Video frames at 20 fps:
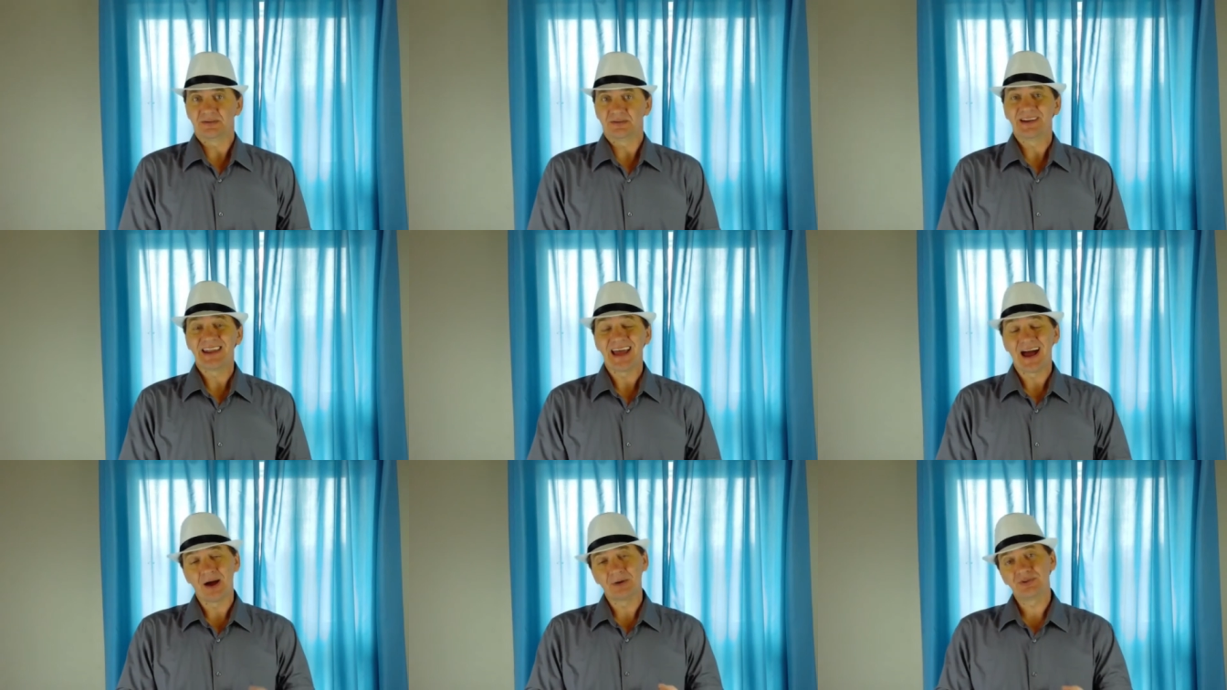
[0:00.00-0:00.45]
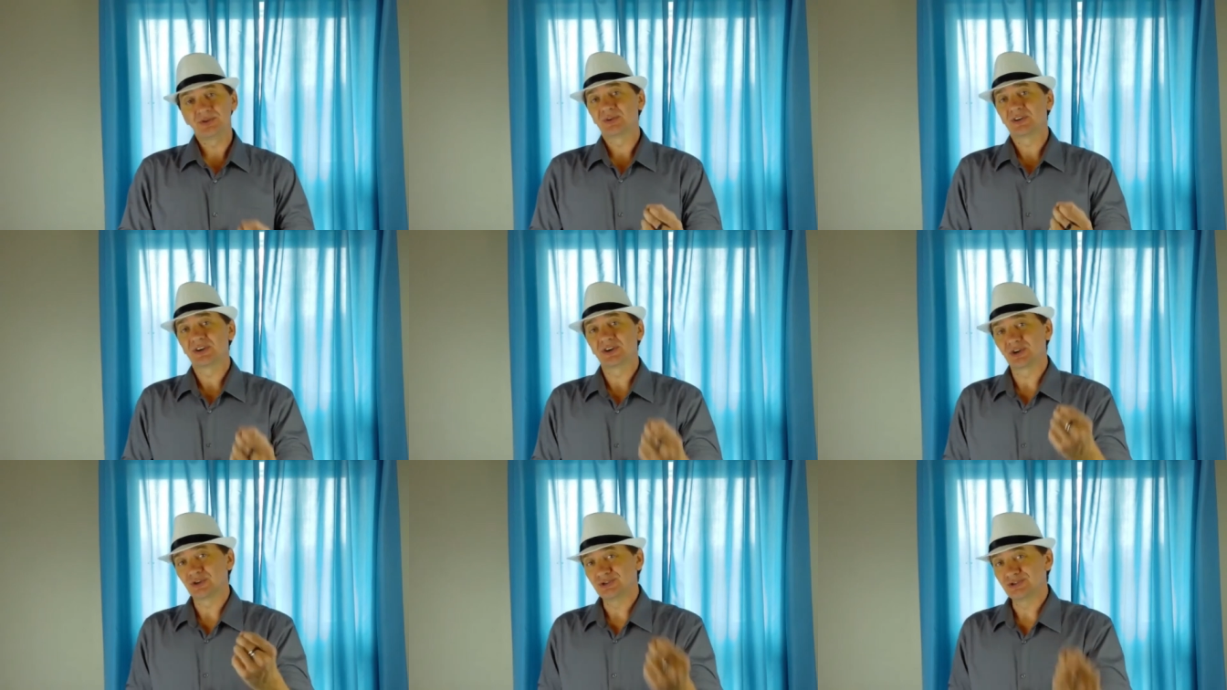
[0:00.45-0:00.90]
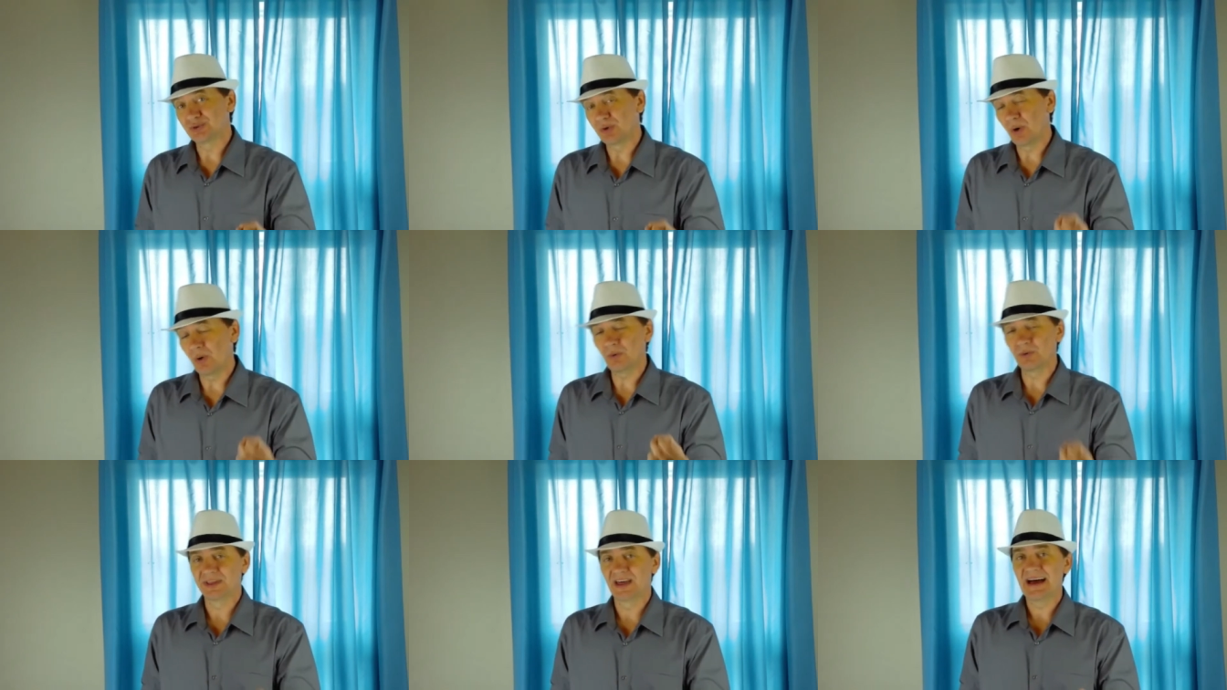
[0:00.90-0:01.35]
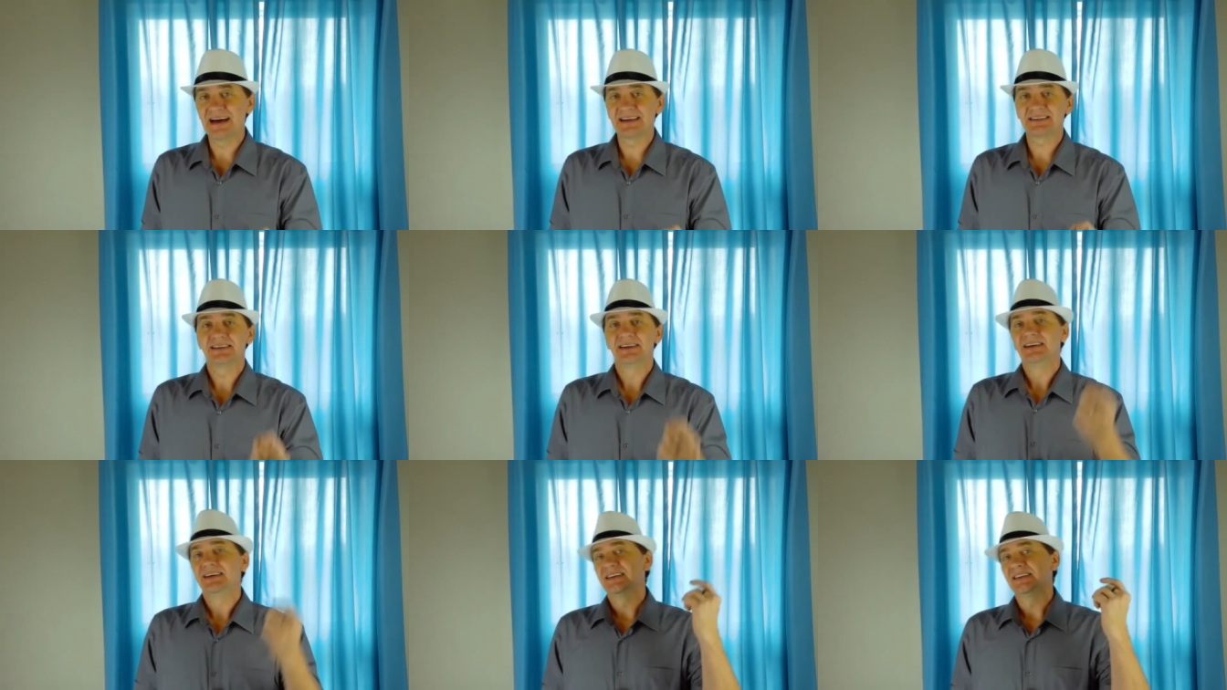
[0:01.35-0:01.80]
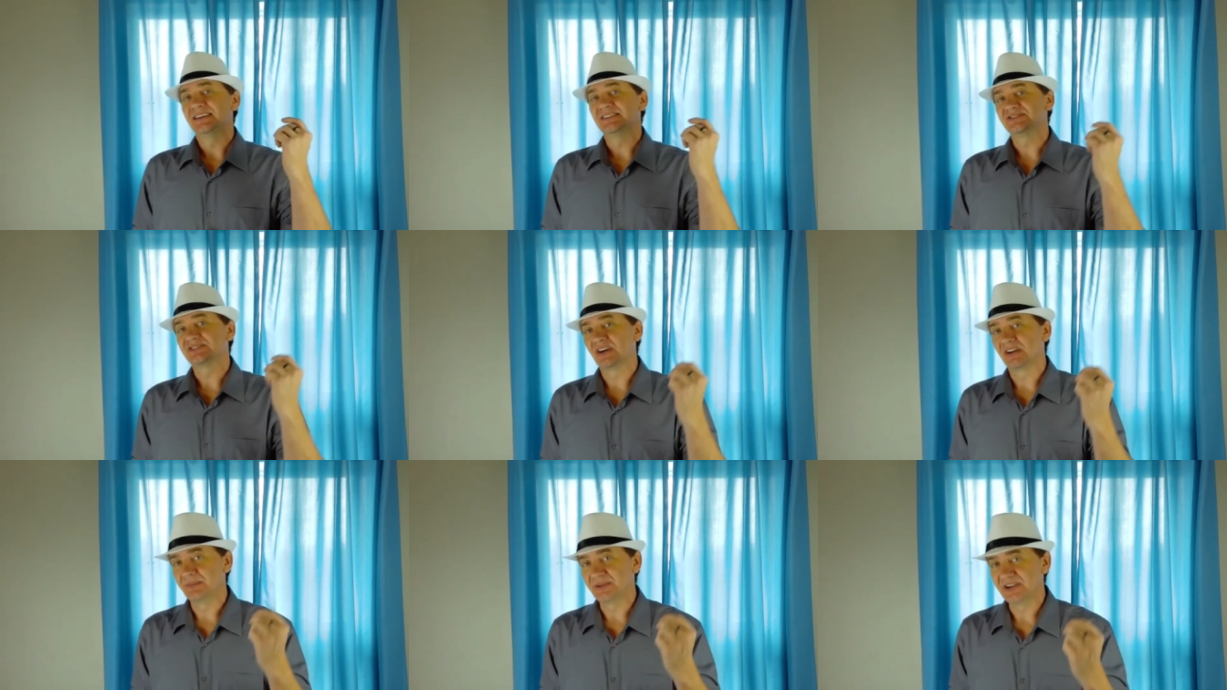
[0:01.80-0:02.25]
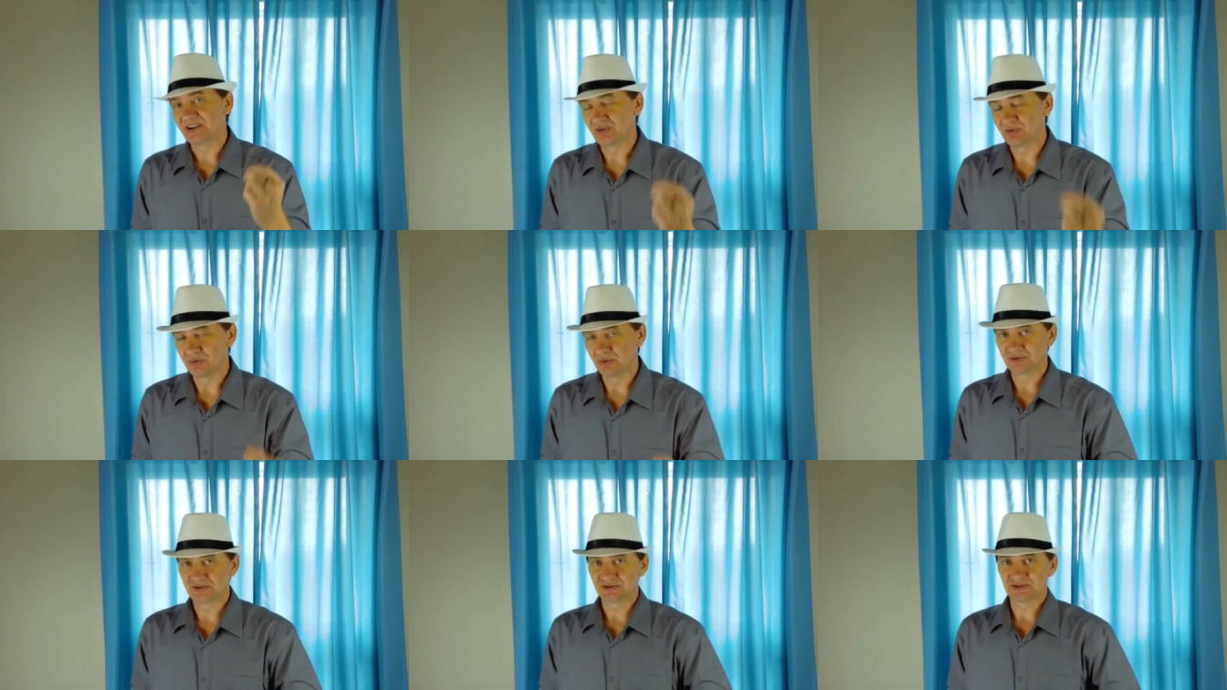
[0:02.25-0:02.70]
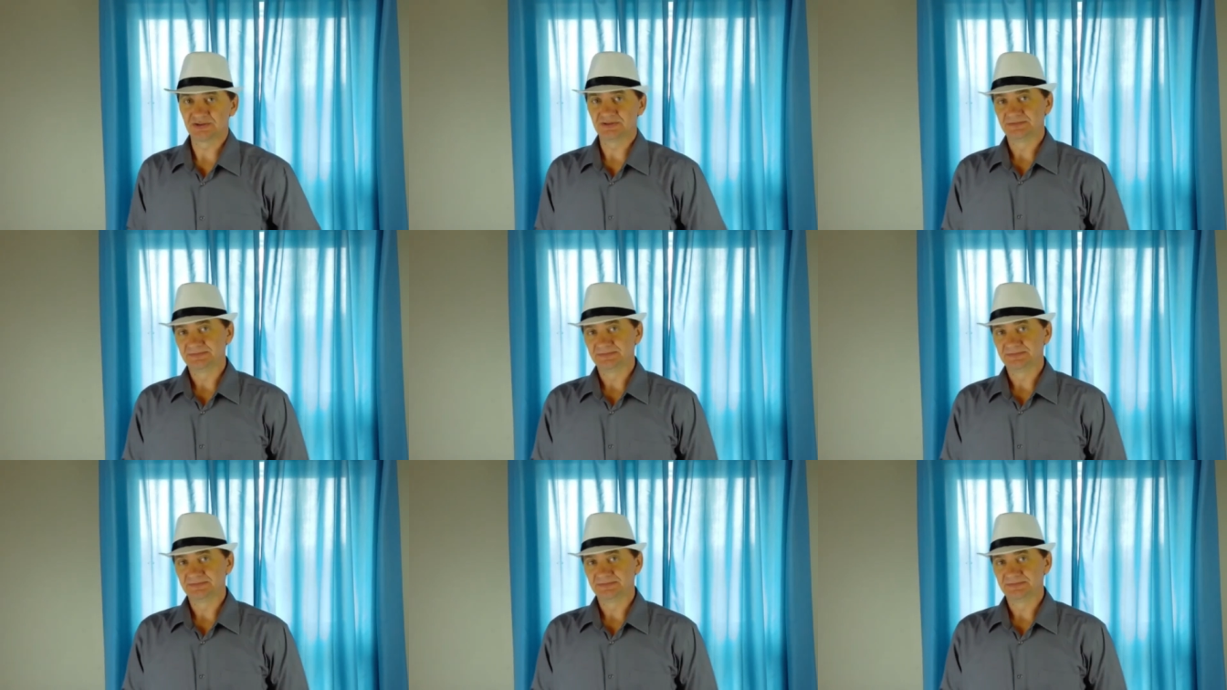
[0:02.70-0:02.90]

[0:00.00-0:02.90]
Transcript: and how you can control that is going to be crucial.